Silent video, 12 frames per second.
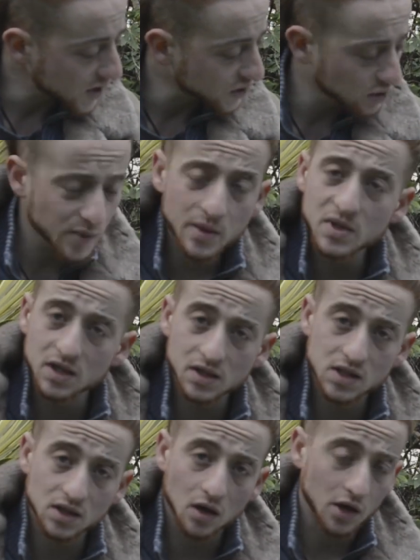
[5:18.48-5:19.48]
So maybe at the
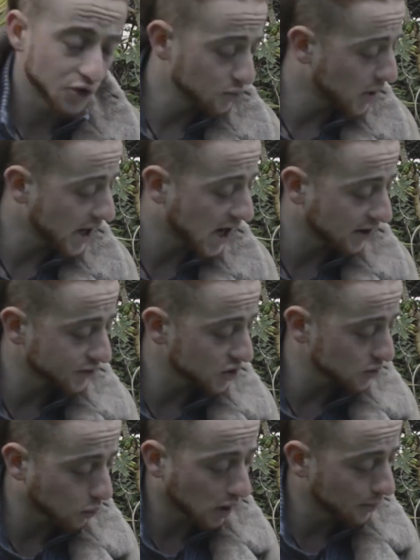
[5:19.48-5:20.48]
start you might have
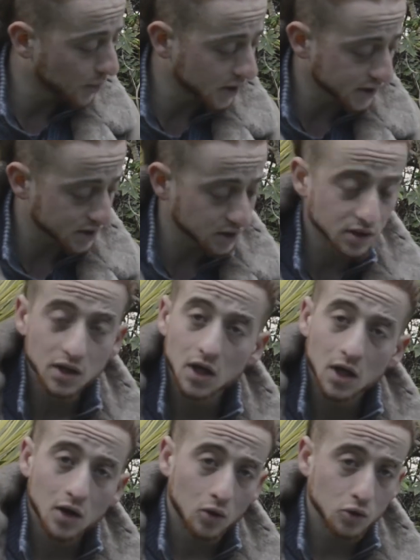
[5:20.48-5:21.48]
just 1 person
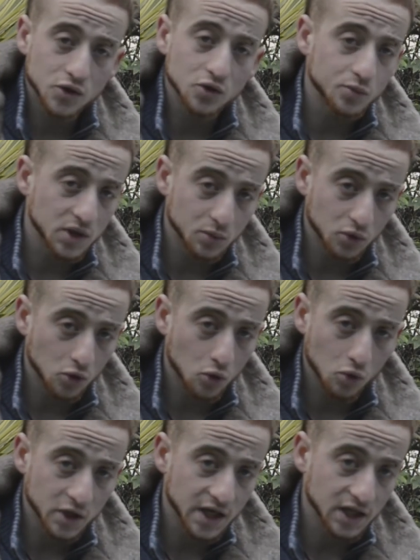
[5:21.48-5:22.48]
or 2 people
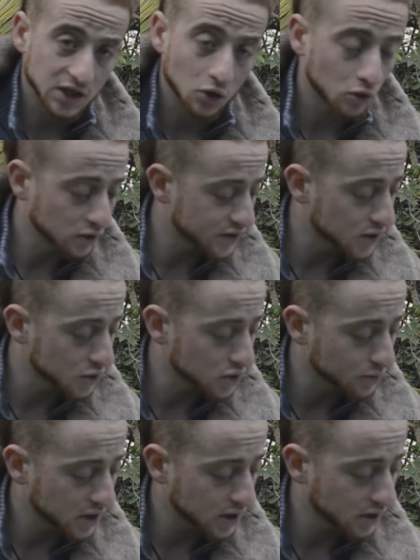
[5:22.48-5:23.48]
coordinating the whole of
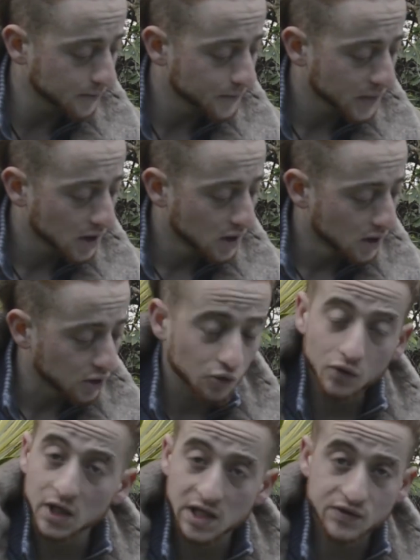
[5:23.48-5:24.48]
social media.
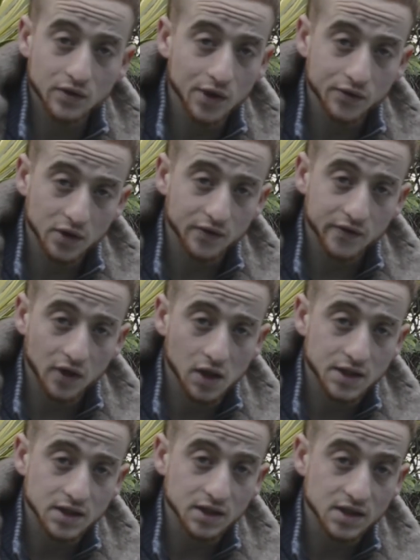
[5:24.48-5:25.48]
You'll realize very, very
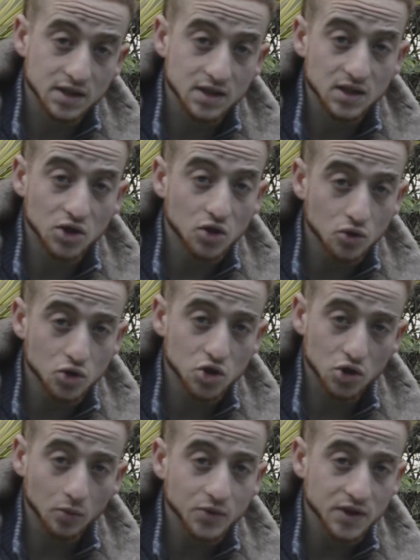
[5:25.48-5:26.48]
fast that this is a huge
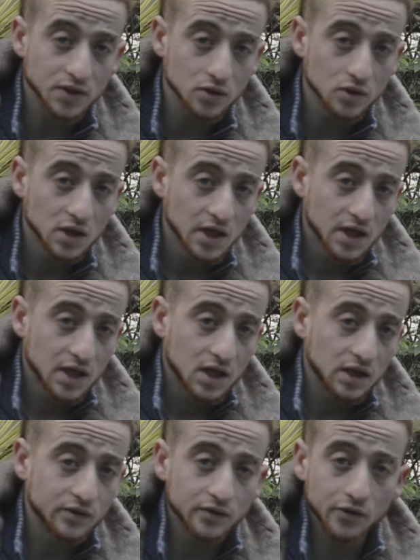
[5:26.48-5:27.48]
job to do,
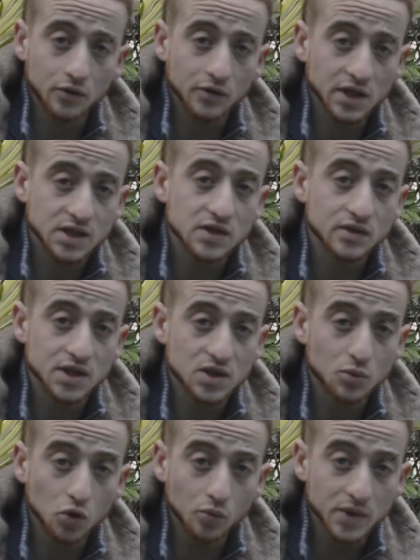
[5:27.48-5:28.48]
even for a relatively
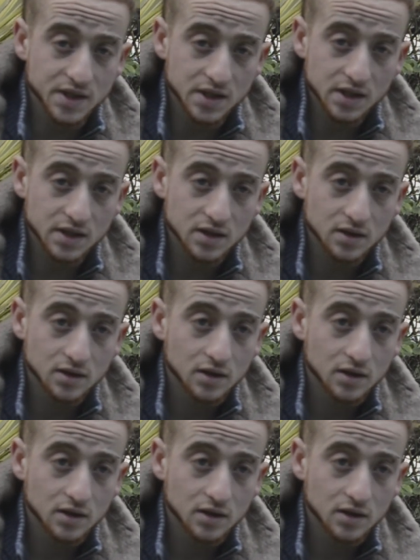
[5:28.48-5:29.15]
small business.